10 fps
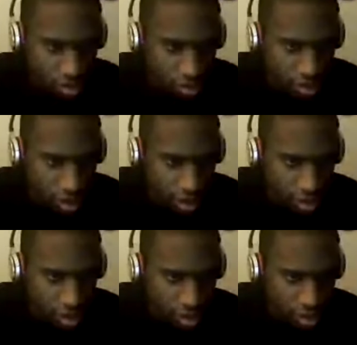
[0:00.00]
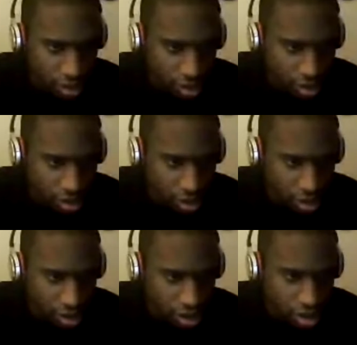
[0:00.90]
SDCC
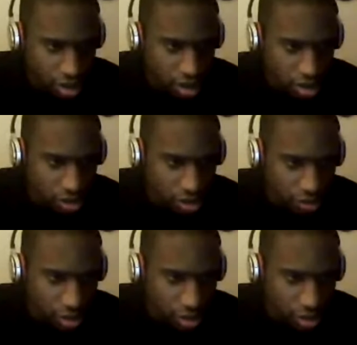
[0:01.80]
Q&A